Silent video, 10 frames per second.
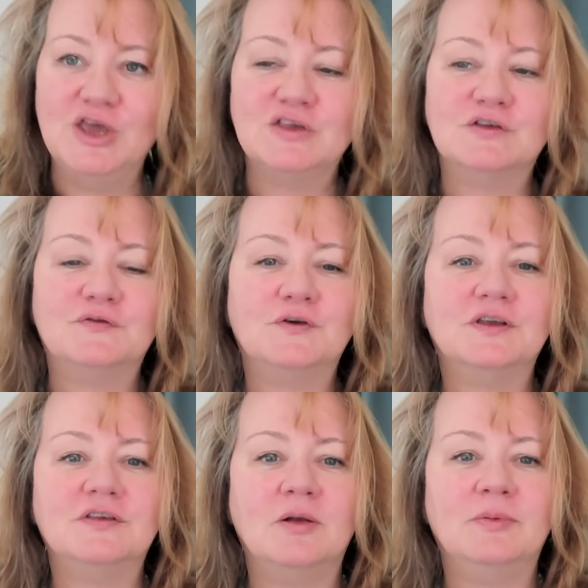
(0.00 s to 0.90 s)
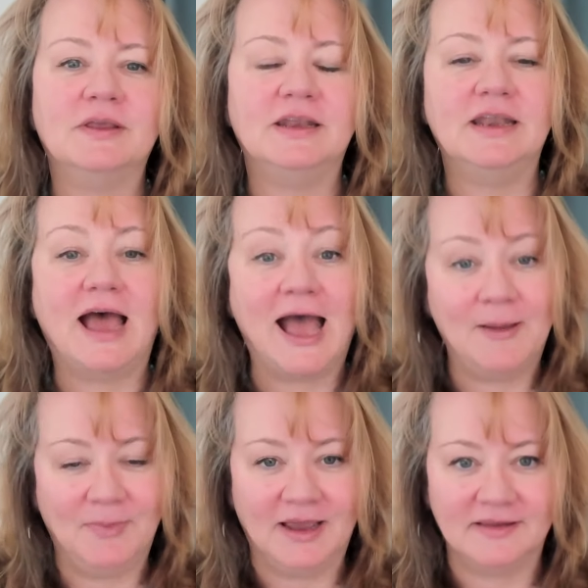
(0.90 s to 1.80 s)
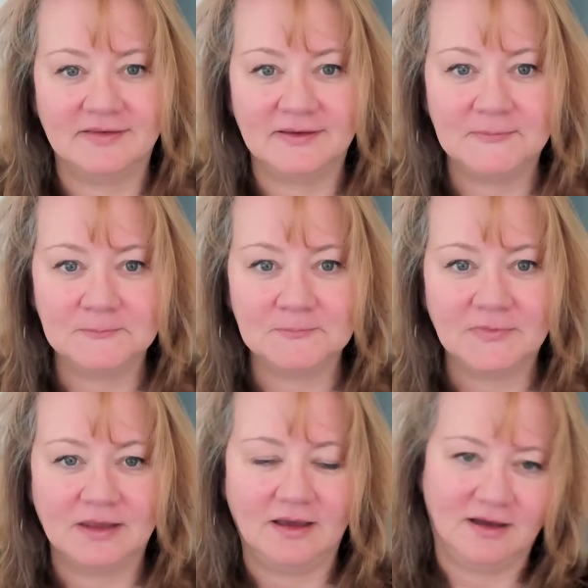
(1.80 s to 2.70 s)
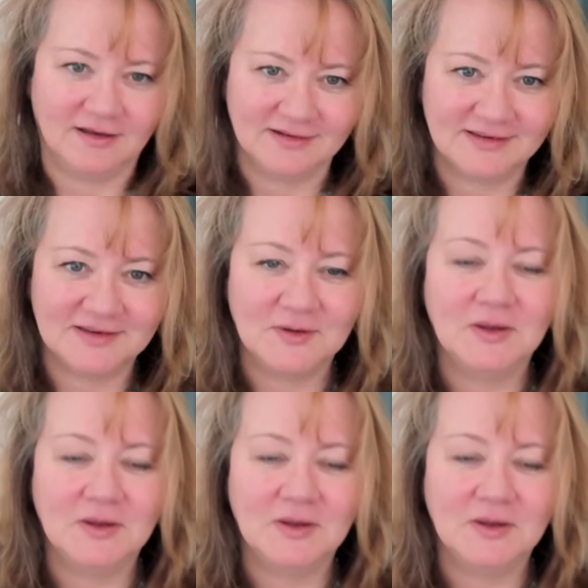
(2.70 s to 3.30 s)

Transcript: So for example, in Ameise, ant,